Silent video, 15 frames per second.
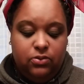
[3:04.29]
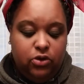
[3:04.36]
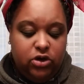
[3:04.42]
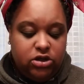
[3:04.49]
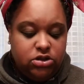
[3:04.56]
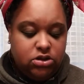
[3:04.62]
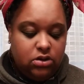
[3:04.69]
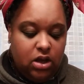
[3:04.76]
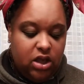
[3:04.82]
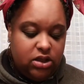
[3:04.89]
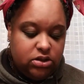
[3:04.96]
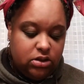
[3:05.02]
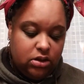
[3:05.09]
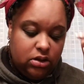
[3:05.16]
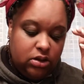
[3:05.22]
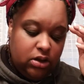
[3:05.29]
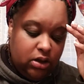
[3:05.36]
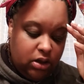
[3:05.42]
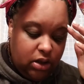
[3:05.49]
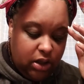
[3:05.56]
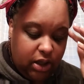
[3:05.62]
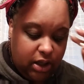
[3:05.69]
moisturizer
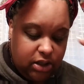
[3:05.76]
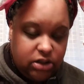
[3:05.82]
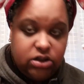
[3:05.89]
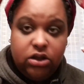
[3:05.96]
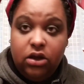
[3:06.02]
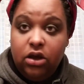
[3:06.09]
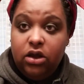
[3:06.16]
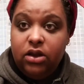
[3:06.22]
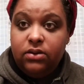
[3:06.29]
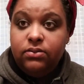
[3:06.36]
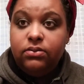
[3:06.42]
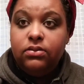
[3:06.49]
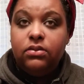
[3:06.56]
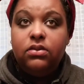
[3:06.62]
and it's good